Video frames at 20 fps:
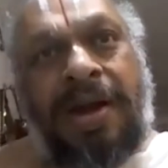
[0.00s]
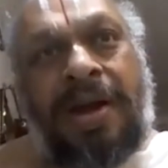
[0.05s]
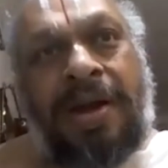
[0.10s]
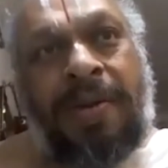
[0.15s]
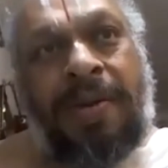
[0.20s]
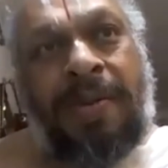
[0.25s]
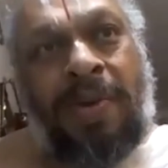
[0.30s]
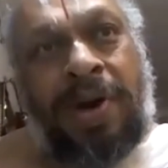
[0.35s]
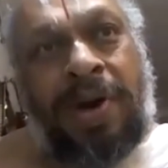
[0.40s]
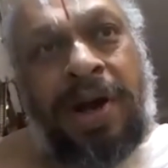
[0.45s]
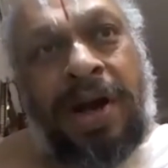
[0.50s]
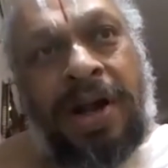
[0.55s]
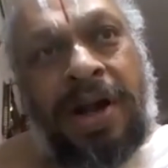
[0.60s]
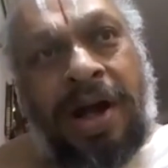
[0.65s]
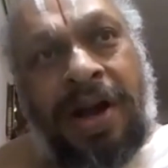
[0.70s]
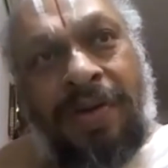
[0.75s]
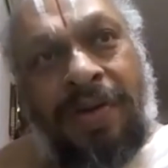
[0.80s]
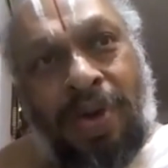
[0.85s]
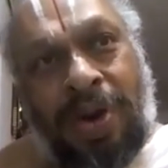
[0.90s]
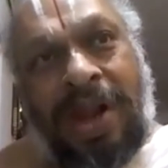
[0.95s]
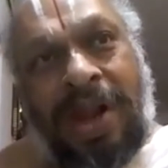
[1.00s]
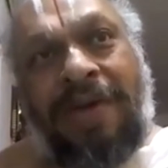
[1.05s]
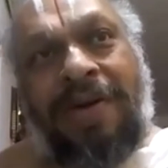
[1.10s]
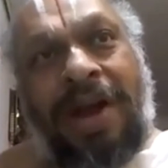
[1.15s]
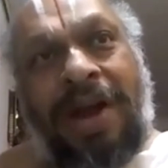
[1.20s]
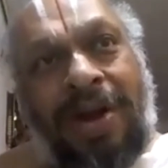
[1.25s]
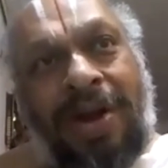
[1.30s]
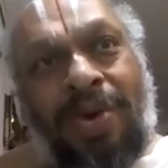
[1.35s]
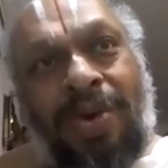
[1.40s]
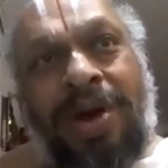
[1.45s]
put it on only
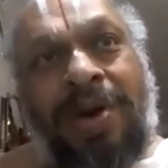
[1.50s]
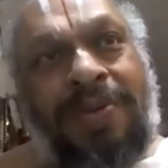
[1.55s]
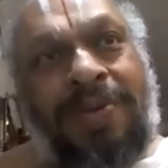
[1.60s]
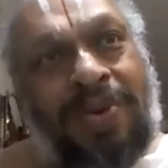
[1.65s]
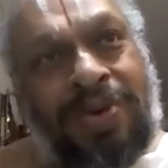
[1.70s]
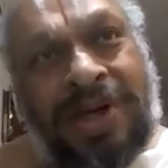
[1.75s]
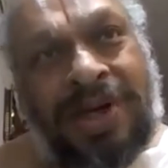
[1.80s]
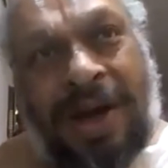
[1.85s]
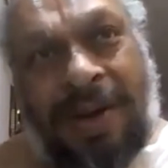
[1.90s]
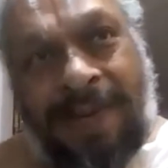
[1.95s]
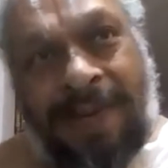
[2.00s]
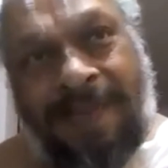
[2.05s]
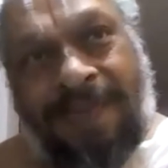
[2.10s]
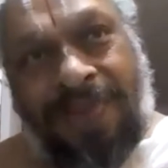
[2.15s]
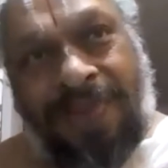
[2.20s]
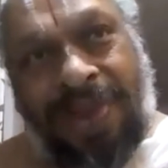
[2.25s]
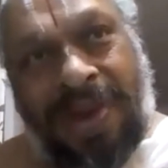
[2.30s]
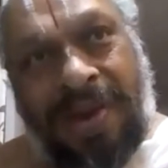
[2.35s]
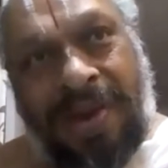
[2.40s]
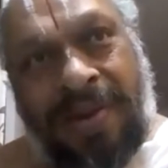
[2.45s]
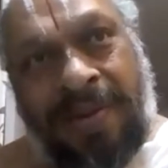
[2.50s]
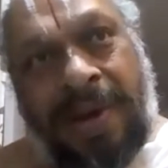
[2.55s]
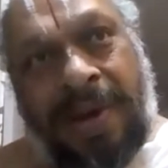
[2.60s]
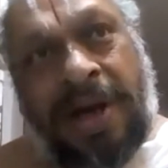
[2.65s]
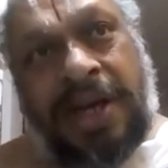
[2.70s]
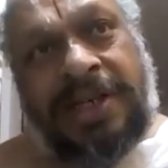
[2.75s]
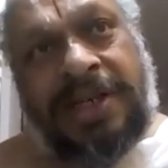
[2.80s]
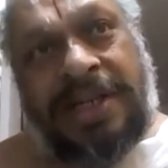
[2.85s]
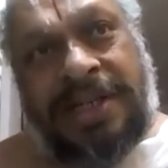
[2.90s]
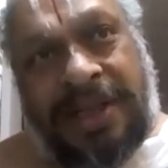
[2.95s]
while doing puja.
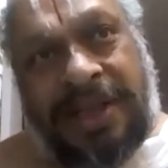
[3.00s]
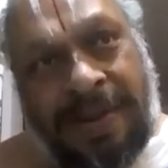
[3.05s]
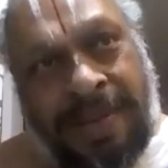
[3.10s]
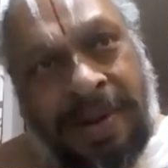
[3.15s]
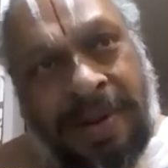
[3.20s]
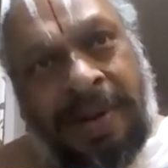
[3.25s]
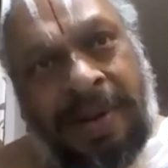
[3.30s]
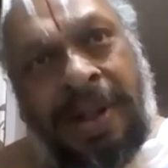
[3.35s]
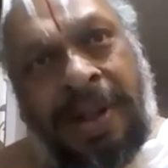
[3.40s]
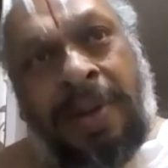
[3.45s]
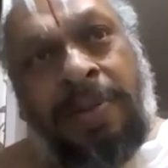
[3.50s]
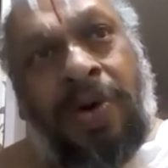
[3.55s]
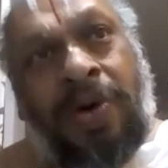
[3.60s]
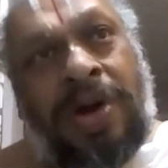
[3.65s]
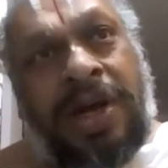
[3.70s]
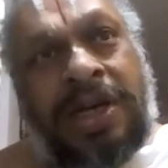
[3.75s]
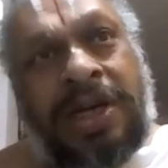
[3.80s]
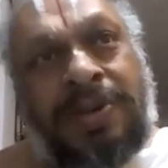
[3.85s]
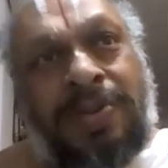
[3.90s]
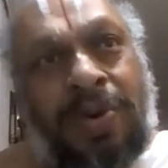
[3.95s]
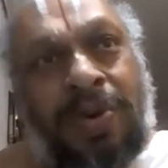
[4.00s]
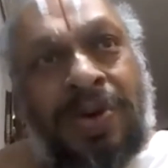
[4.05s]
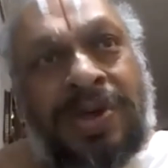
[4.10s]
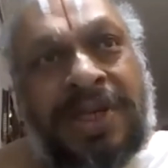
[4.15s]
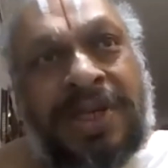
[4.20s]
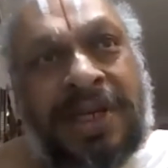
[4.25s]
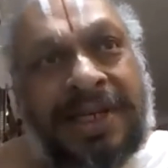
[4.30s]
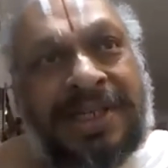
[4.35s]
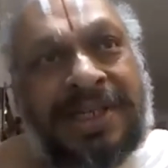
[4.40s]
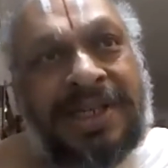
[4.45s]
Because it's a laborious
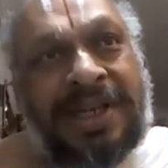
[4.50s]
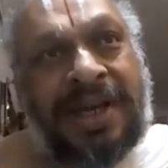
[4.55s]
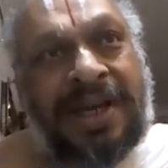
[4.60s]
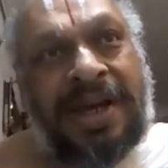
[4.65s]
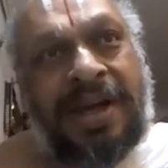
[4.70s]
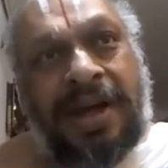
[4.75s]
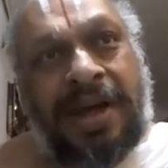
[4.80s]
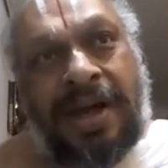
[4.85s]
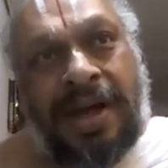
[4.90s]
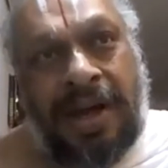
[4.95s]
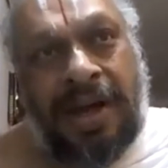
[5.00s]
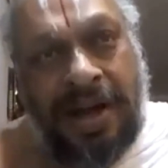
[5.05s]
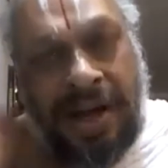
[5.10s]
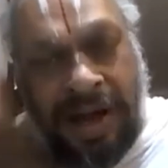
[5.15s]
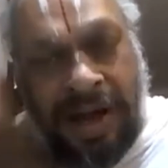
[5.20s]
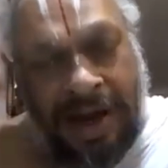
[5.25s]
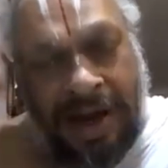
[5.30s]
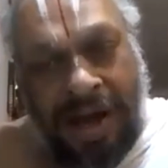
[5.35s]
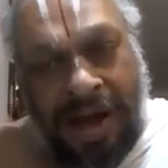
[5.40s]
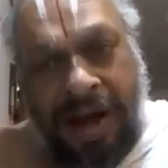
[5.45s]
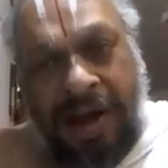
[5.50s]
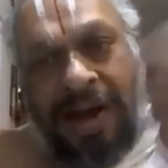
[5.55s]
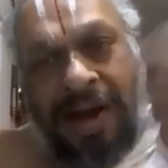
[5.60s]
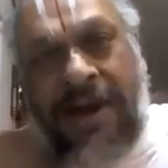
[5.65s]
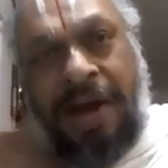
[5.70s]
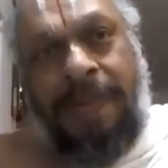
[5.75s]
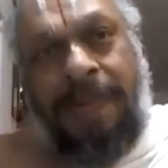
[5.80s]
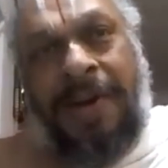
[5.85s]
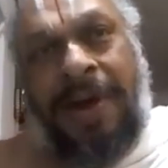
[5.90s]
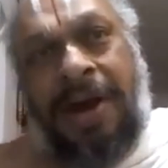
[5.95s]
process.
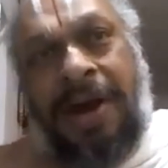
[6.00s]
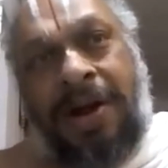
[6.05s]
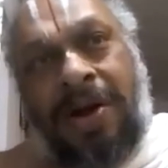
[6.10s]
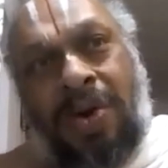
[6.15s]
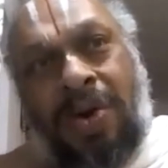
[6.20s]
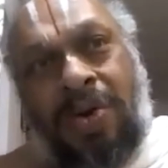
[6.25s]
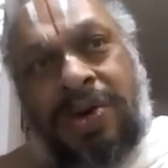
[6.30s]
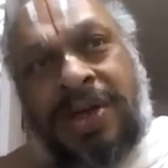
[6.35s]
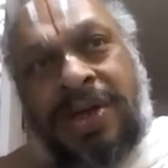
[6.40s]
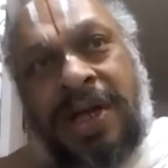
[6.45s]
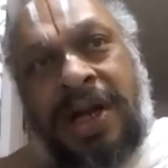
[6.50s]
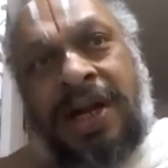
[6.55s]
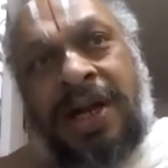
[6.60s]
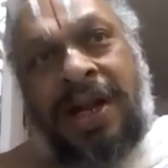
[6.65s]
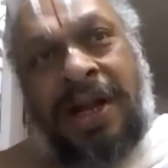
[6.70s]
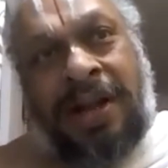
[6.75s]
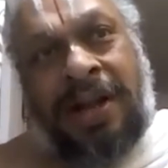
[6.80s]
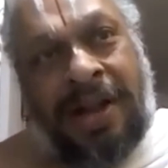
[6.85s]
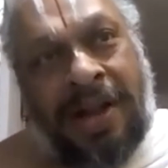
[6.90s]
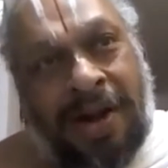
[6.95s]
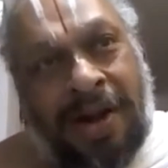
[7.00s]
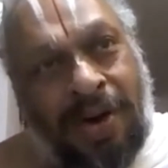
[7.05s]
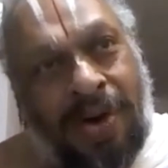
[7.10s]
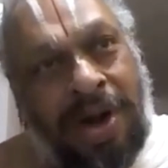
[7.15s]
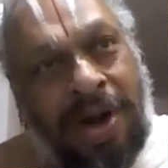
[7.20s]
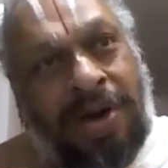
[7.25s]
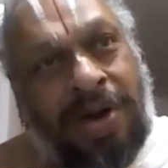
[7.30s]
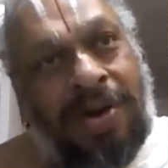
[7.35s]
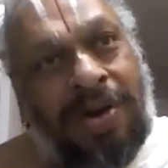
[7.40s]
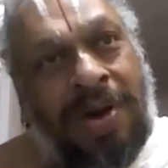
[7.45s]
Keeping it outside, then
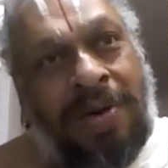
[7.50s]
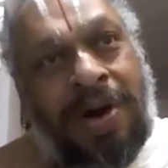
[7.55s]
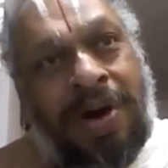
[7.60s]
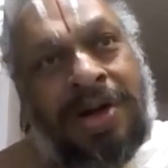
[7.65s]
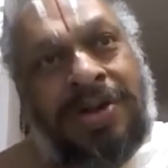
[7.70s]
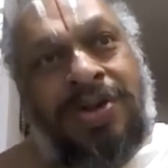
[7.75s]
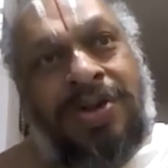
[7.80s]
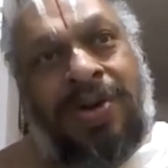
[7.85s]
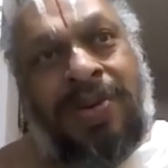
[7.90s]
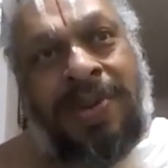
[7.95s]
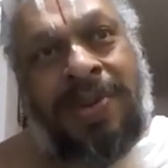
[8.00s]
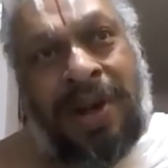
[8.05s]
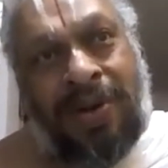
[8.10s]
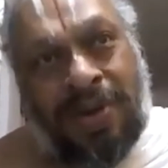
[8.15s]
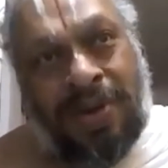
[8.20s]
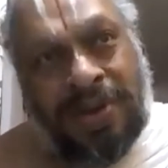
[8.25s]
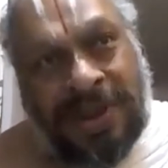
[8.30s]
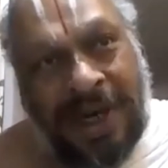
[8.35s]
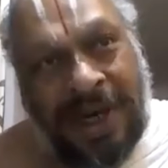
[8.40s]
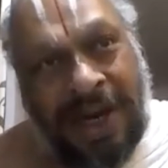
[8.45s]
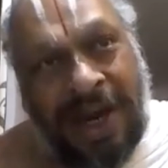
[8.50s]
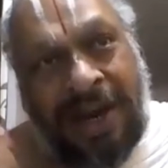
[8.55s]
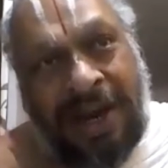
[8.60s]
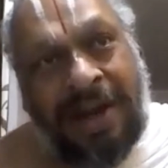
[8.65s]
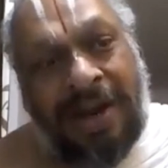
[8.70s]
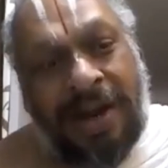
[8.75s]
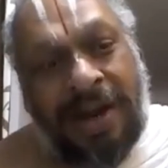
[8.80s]
going to the washroom, then once again